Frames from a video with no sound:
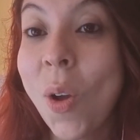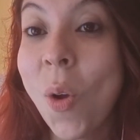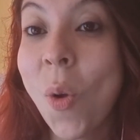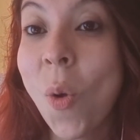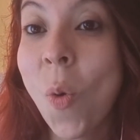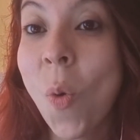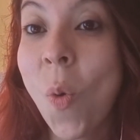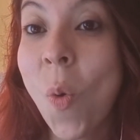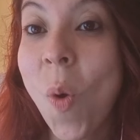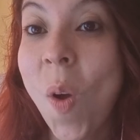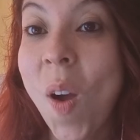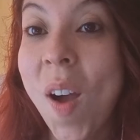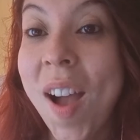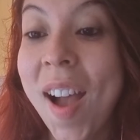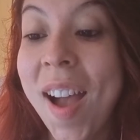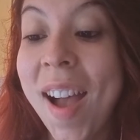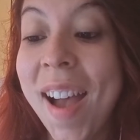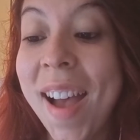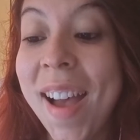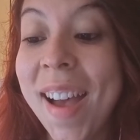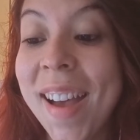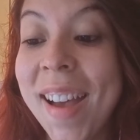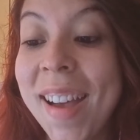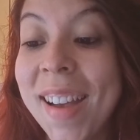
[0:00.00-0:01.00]

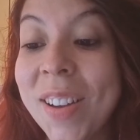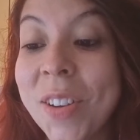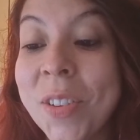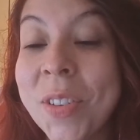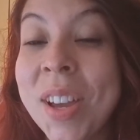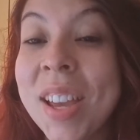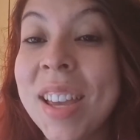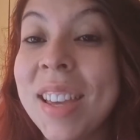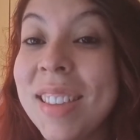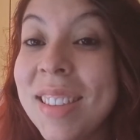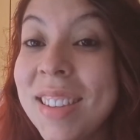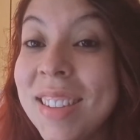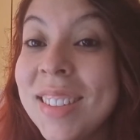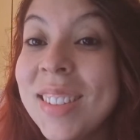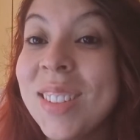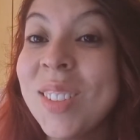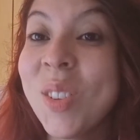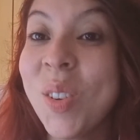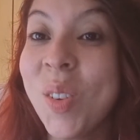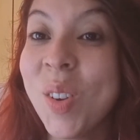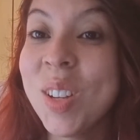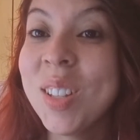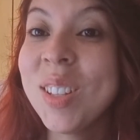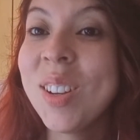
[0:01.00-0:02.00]
Wow. Okay, these
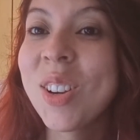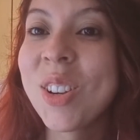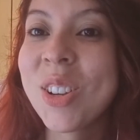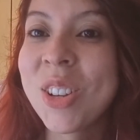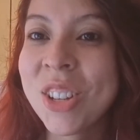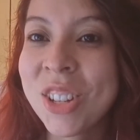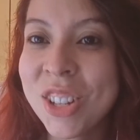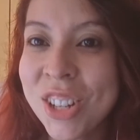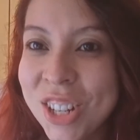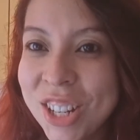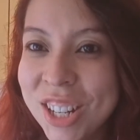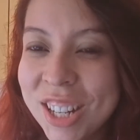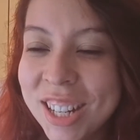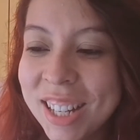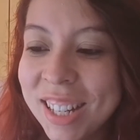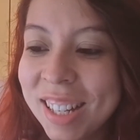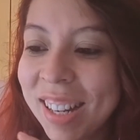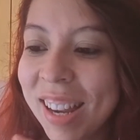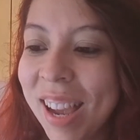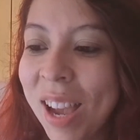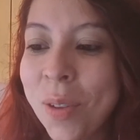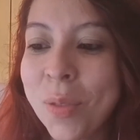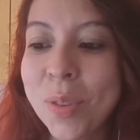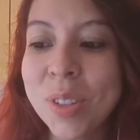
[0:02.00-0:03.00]
stories are good.
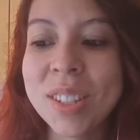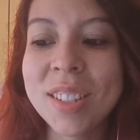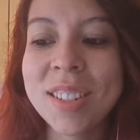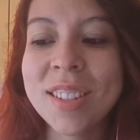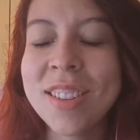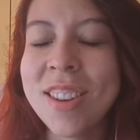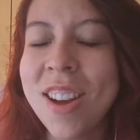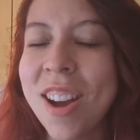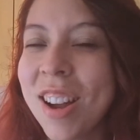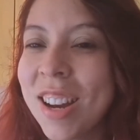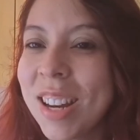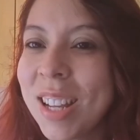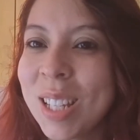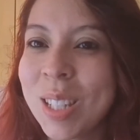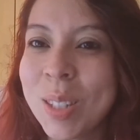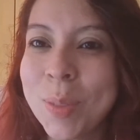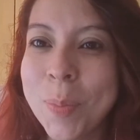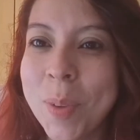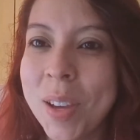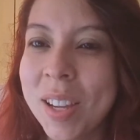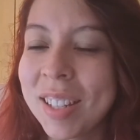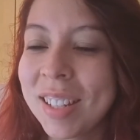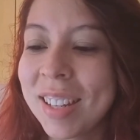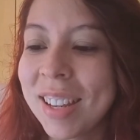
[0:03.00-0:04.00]
I was not
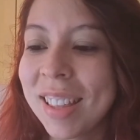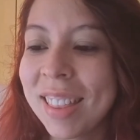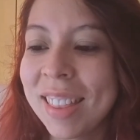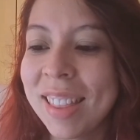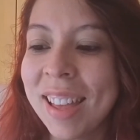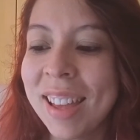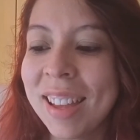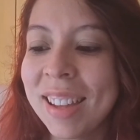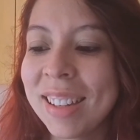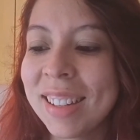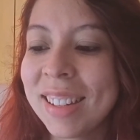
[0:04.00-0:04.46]
expecting that.